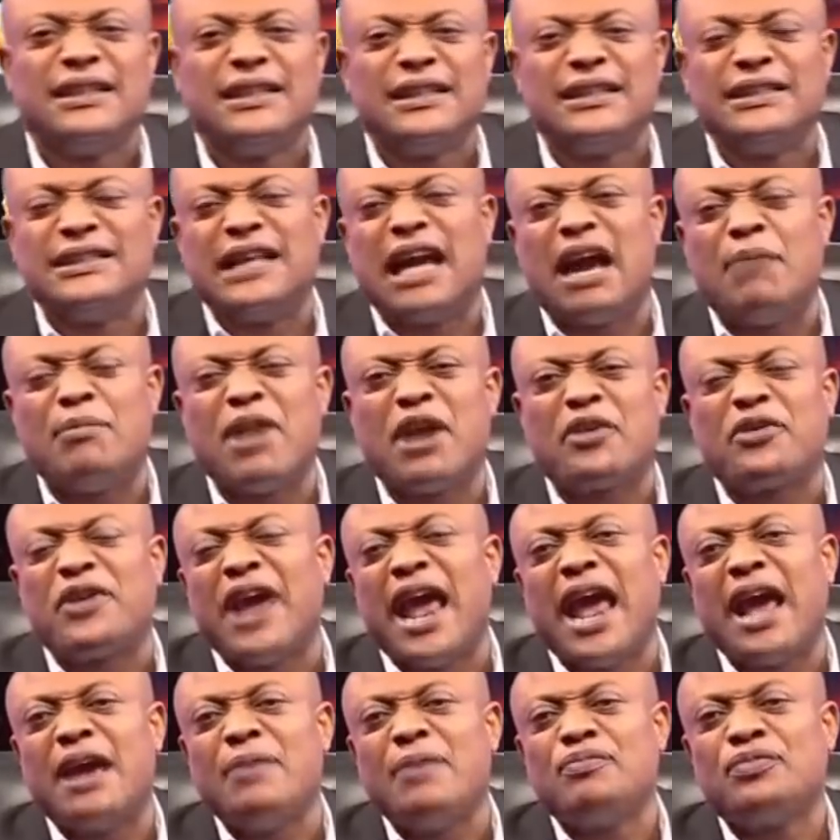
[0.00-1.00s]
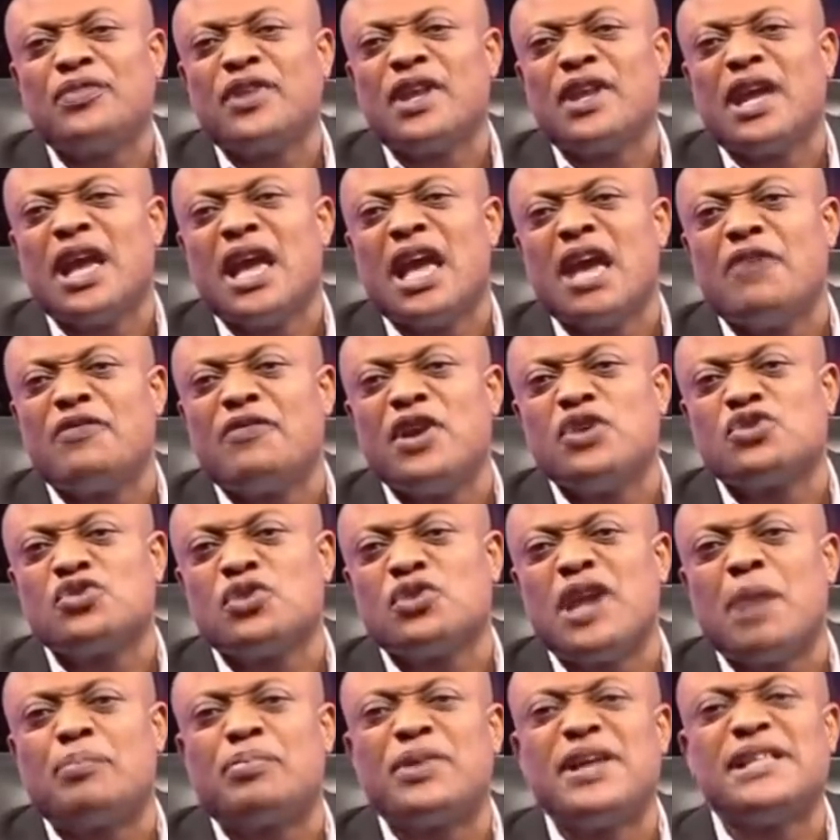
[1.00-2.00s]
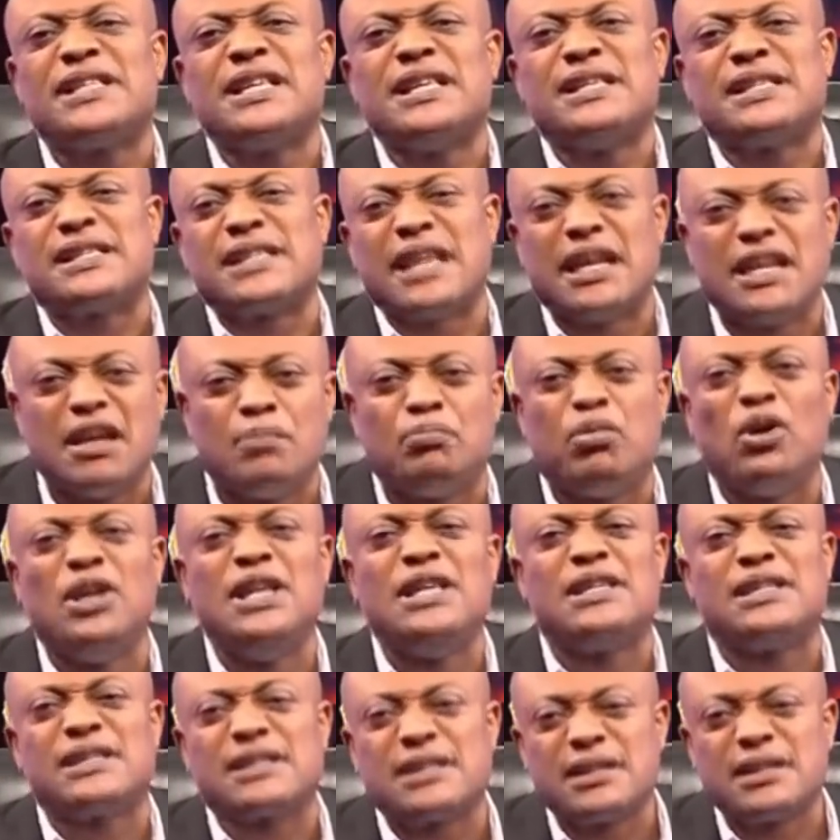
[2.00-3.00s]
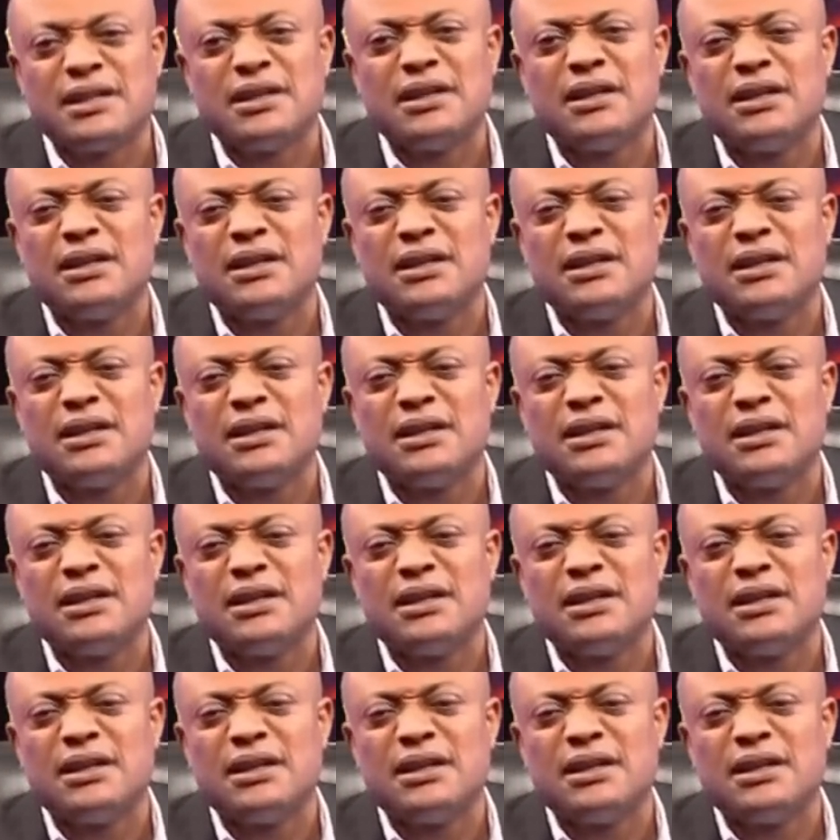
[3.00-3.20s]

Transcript: you have share if you so the prisons and the police.